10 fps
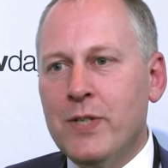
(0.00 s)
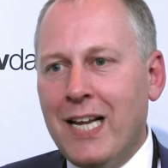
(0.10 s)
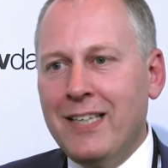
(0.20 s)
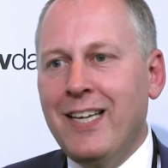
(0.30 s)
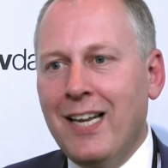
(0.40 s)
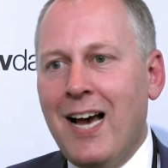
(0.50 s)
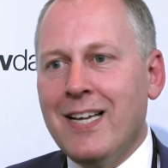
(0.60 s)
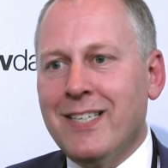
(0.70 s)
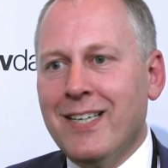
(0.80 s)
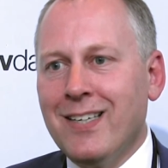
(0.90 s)
with LED
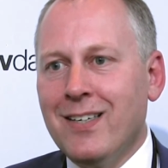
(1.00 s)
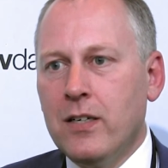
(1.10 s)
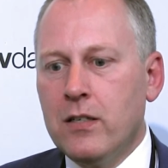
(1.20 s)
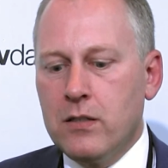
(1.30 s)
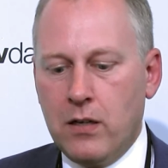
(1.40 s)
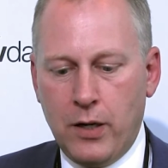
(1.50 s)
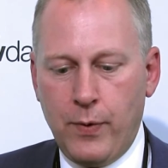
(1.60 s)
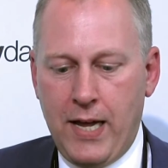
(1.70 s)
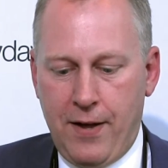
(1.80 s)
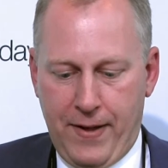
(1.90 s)
lighting, suddenly
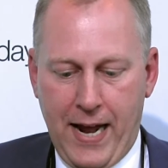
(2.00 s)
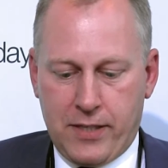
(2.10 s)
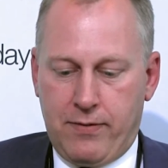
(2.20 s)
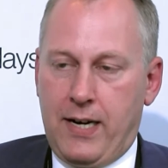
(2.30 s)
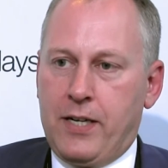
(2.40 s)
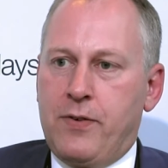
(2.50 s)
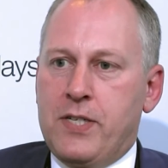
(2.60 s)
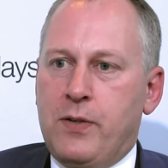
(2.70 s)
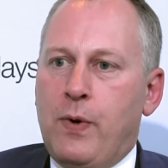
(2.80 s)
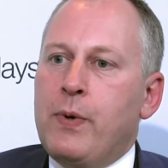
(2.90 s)
we have extra
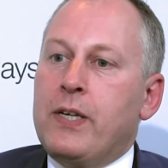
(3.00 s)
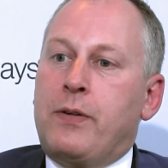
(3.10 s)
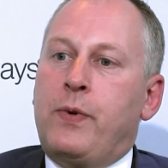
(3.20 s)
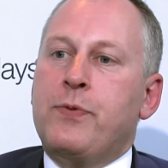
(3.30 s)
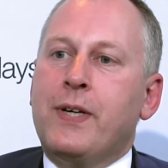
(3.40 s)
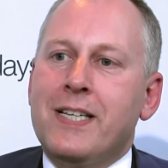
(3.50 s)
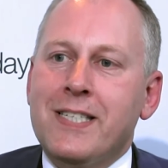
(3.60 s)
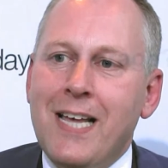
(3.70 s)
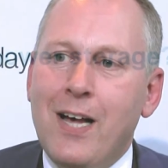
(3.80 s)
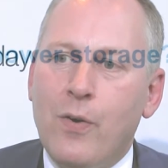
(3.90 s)
electricity which we can
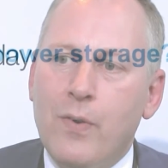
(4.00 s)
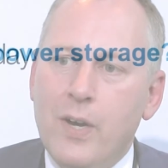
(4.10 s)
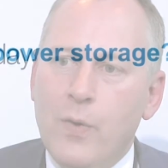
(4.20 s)
sell.